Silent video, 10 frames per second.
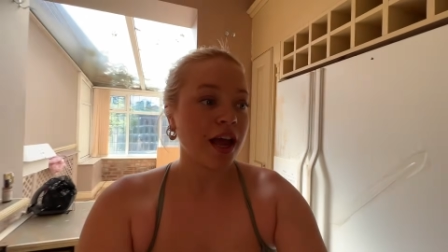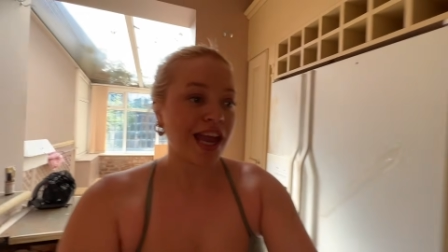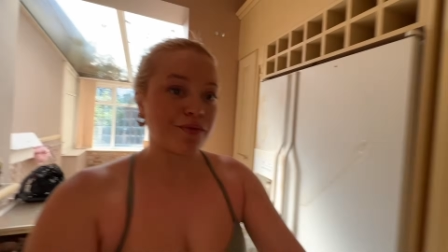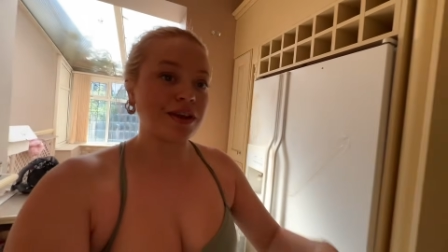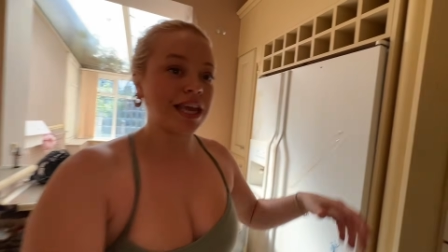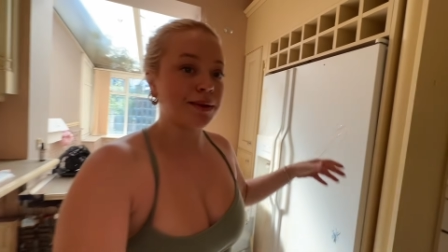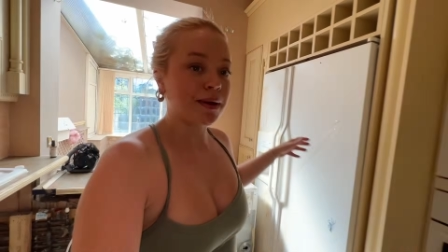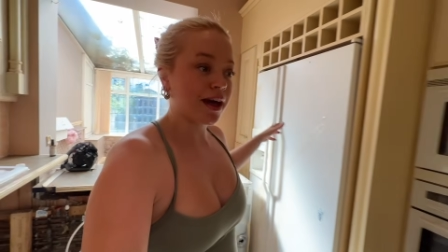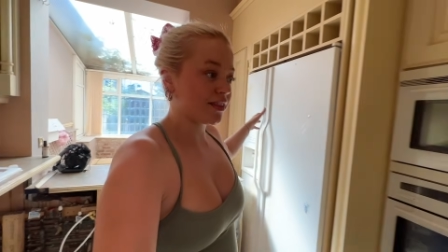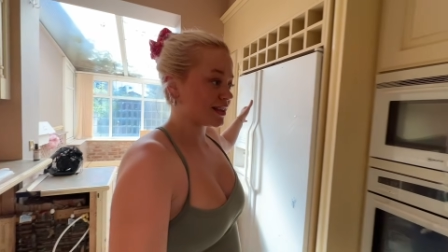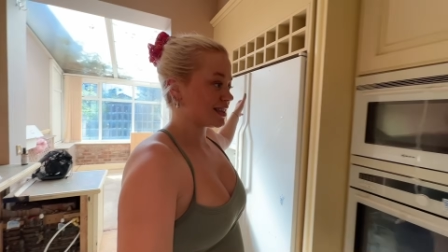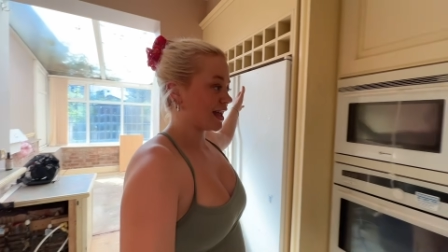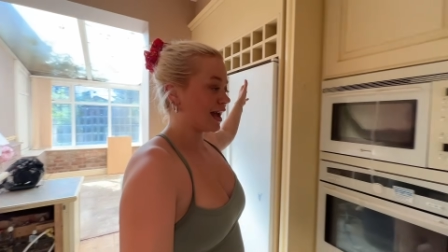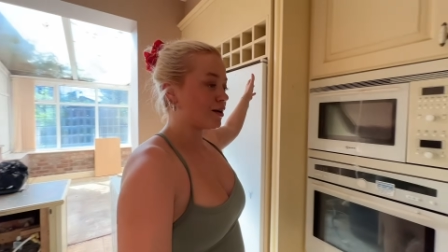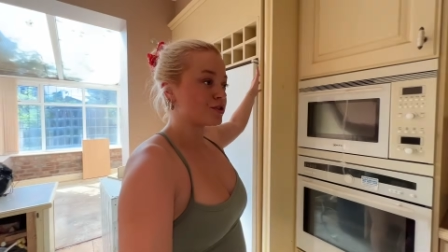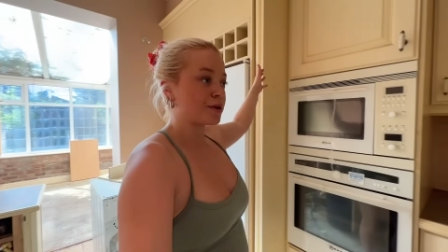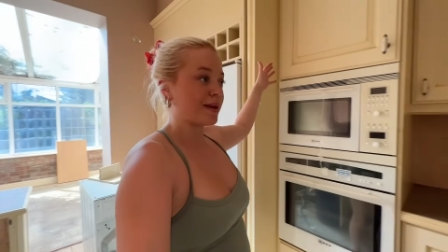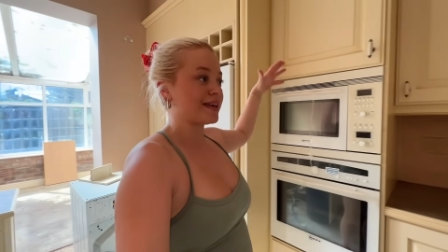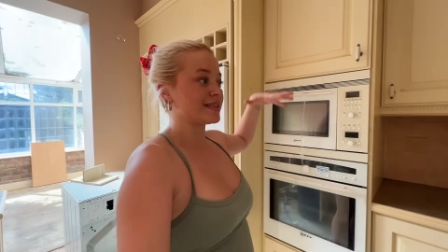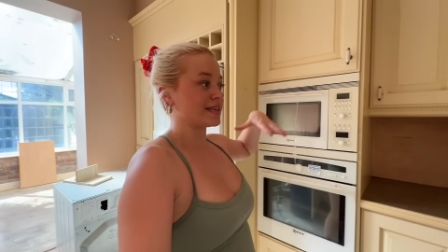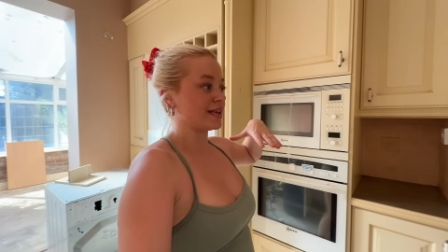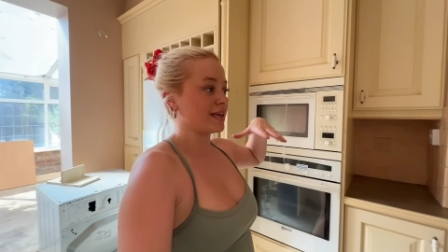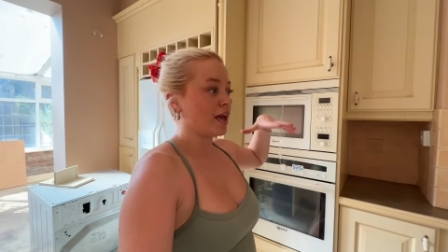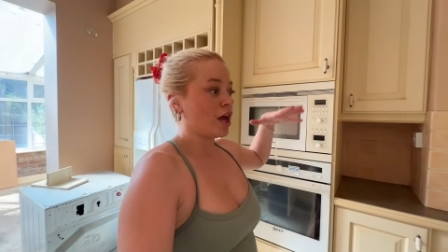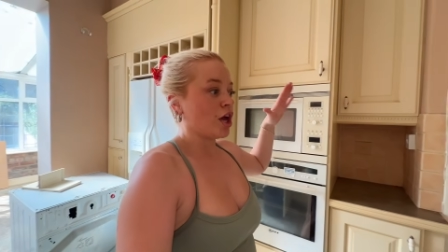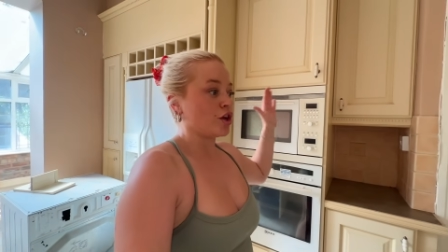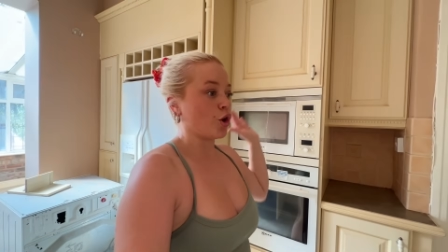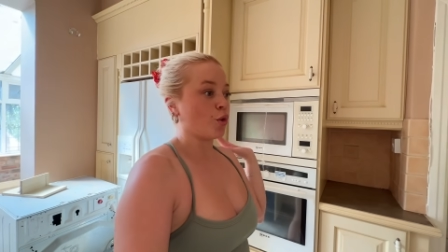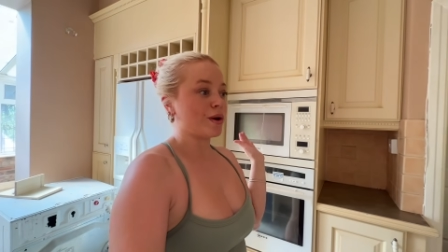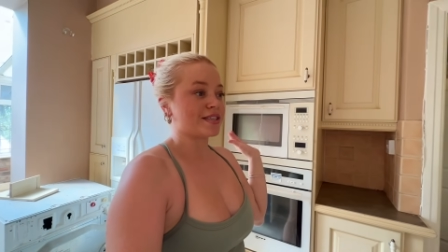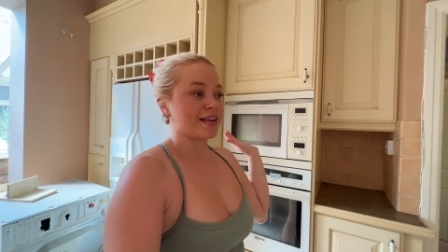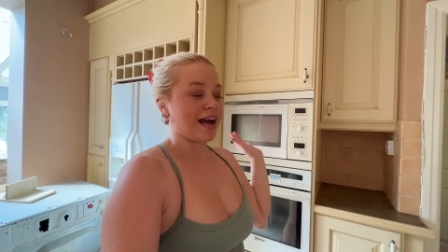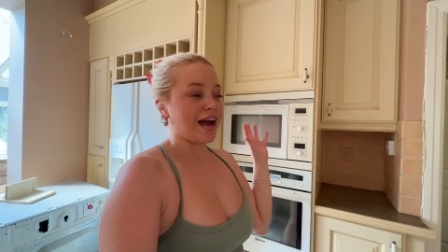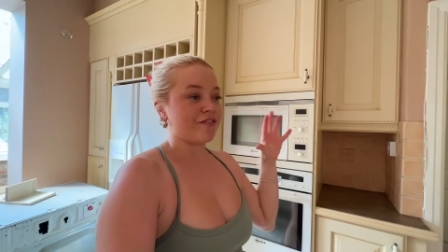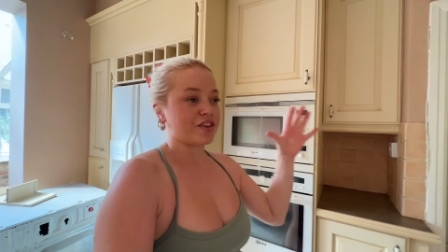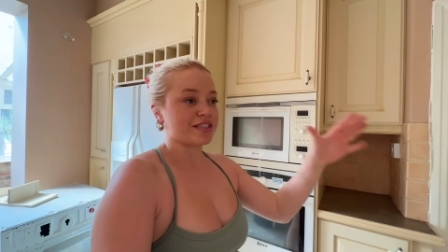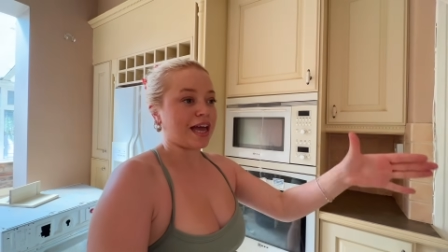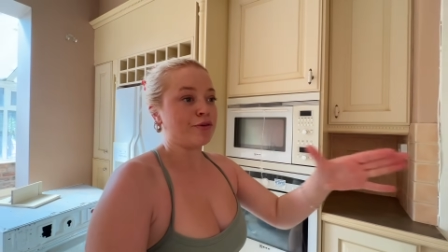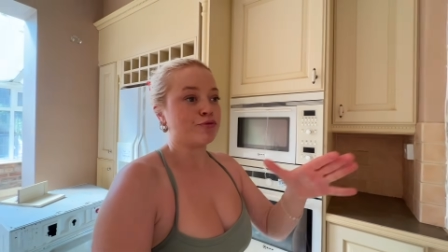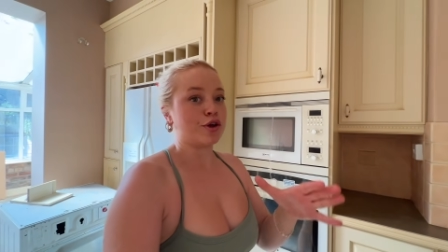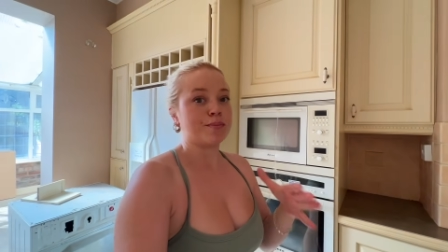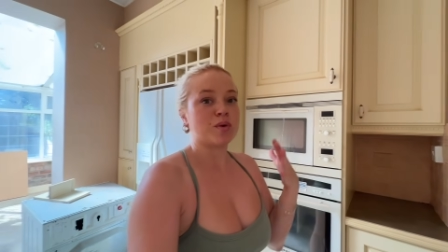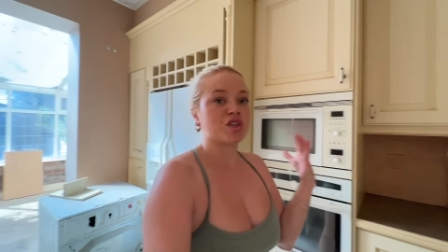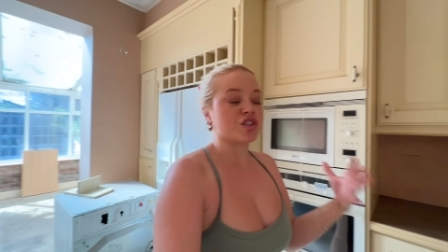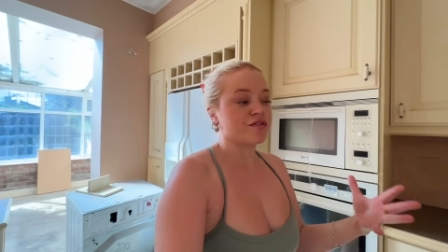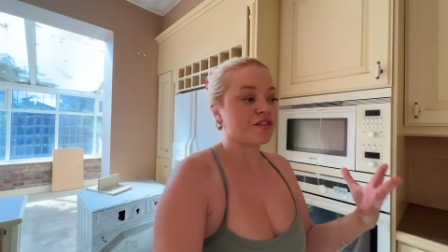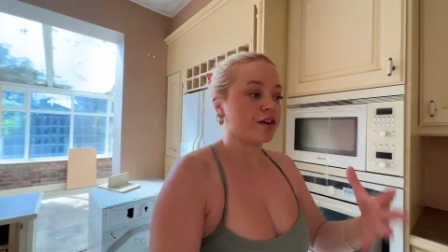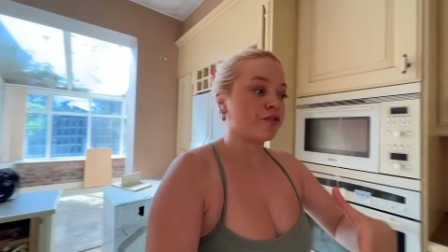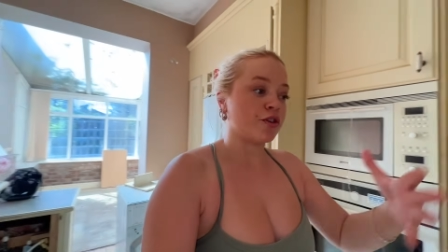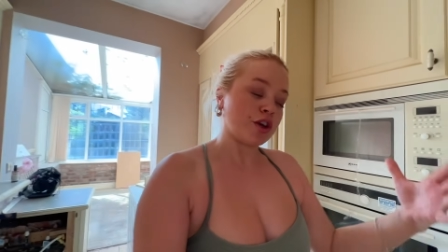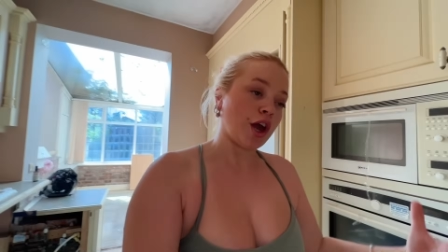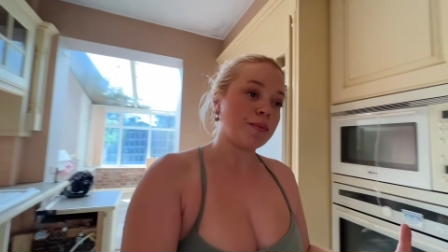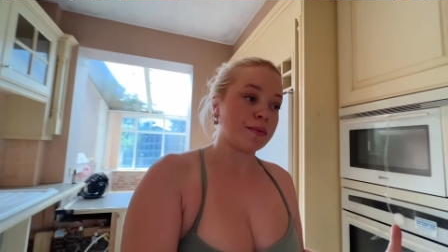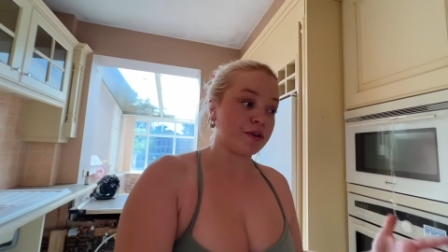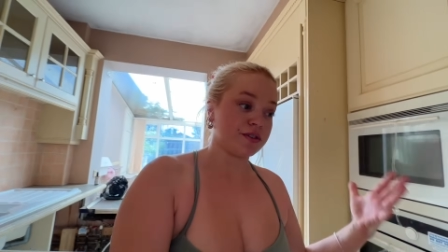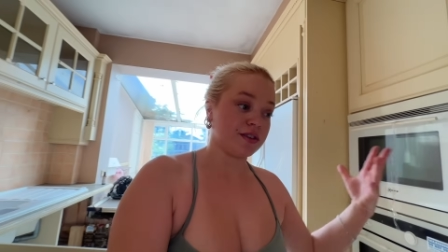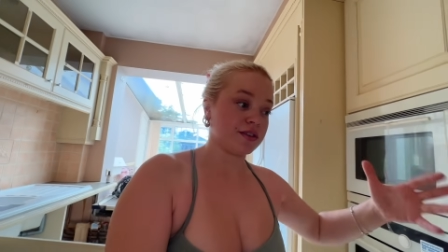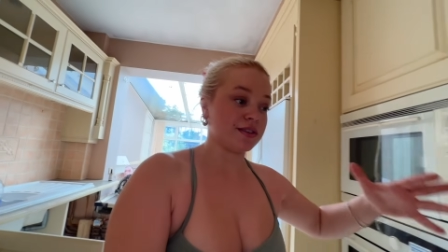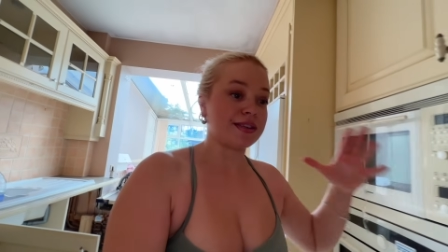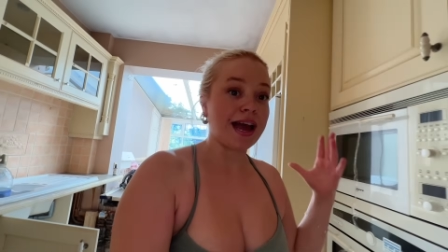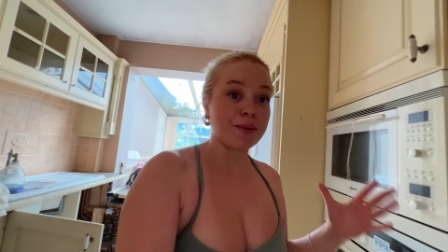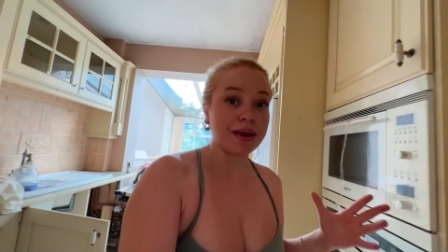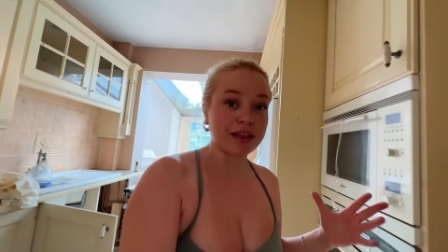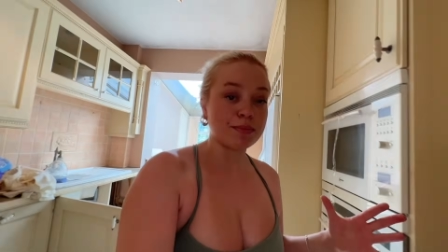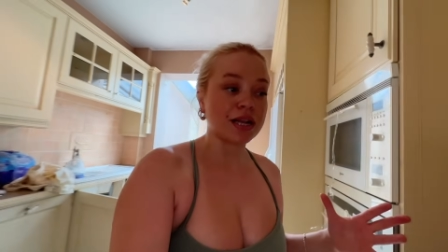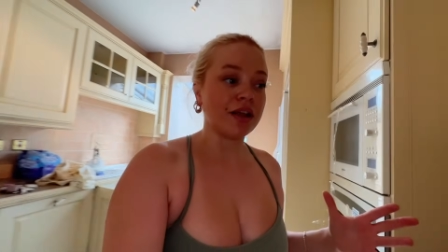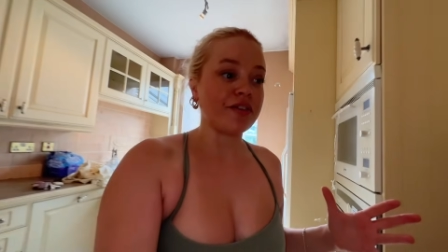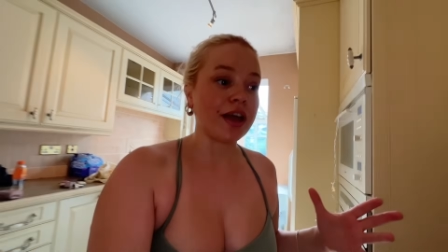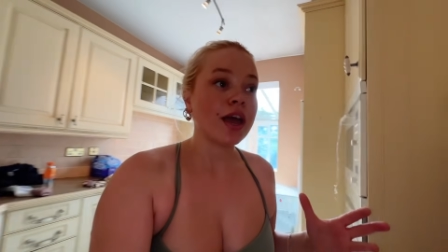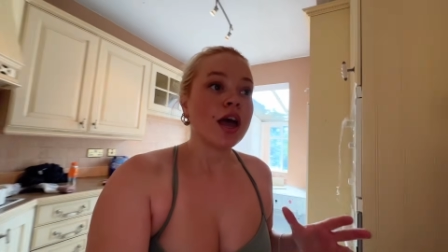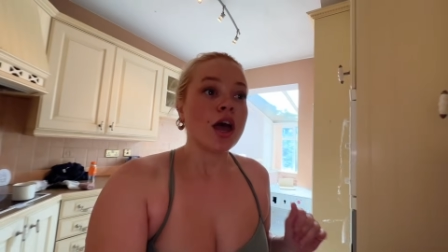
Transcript: if we keep it at this layout. So basically you're always going to have this like room which doesn't feel fully open because there's the stairway in the middle of it.